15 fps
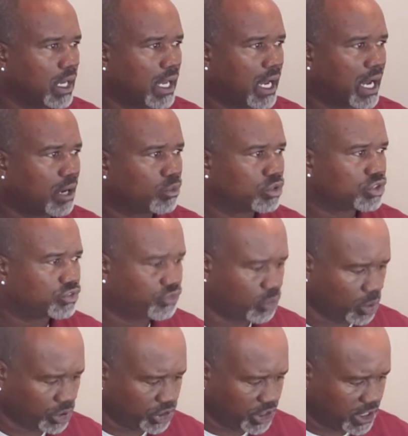I was
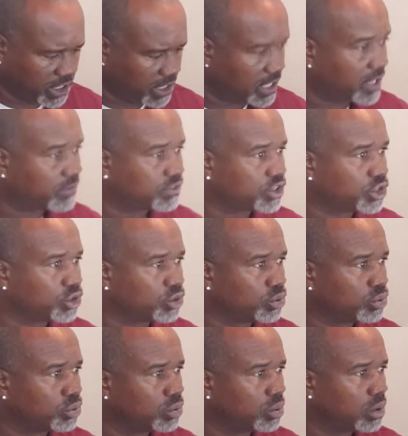fortunate enough
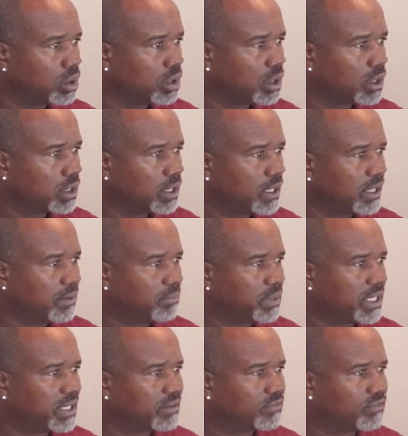to
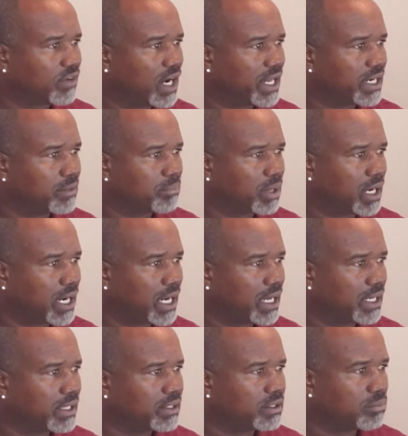be invited
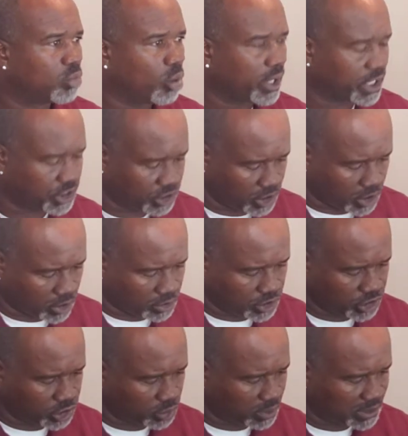by the mortgage nerds
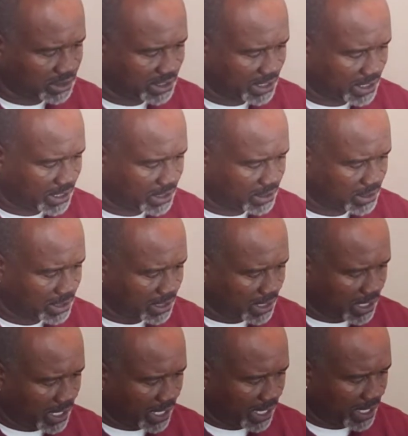to attend
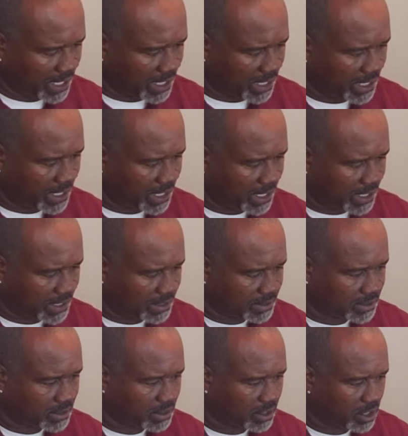an
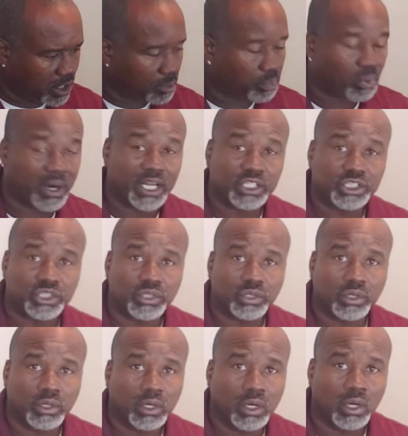appraiser